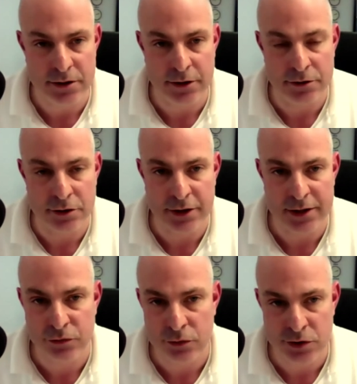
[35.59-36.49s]
You know, to
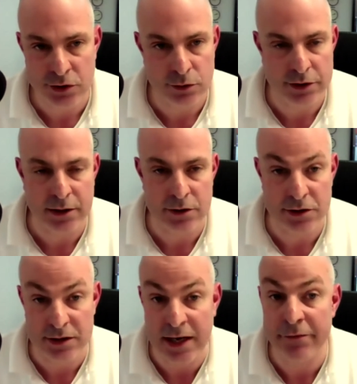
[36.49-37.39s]
transform school
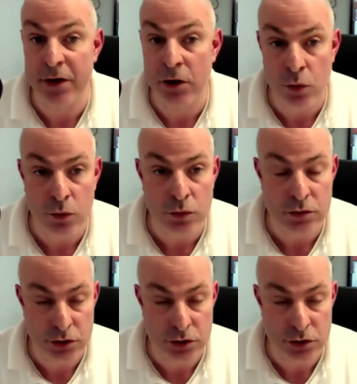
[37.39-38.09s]
cultures and have all